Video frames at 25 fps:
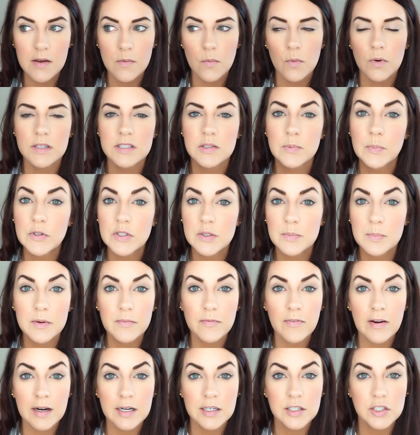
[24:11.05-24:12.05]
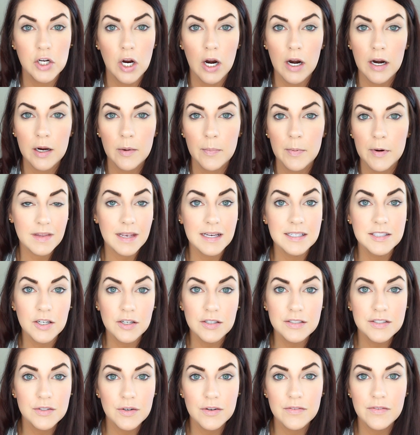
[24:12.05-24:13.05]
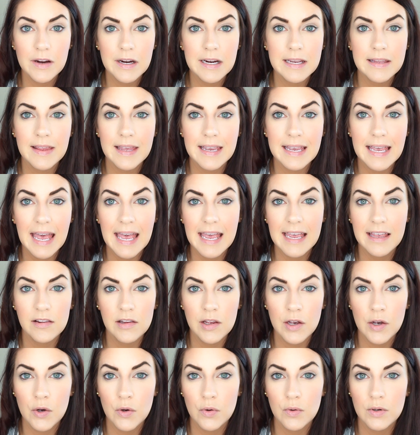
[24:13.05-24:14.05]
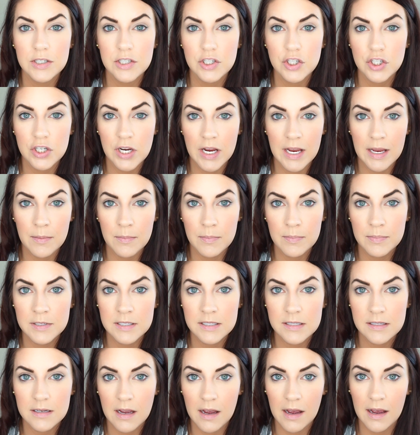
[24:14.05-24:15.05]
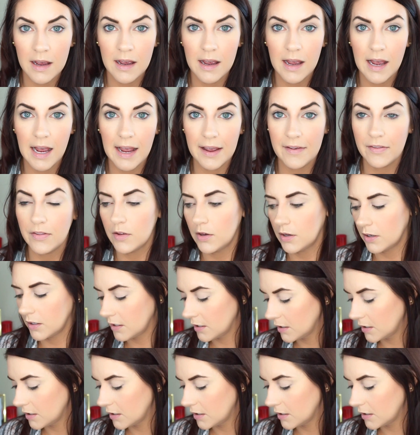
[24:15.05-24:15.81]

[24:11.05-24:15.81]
well, it's supposed to be very dark, but it's also a very like halo shaped eye look.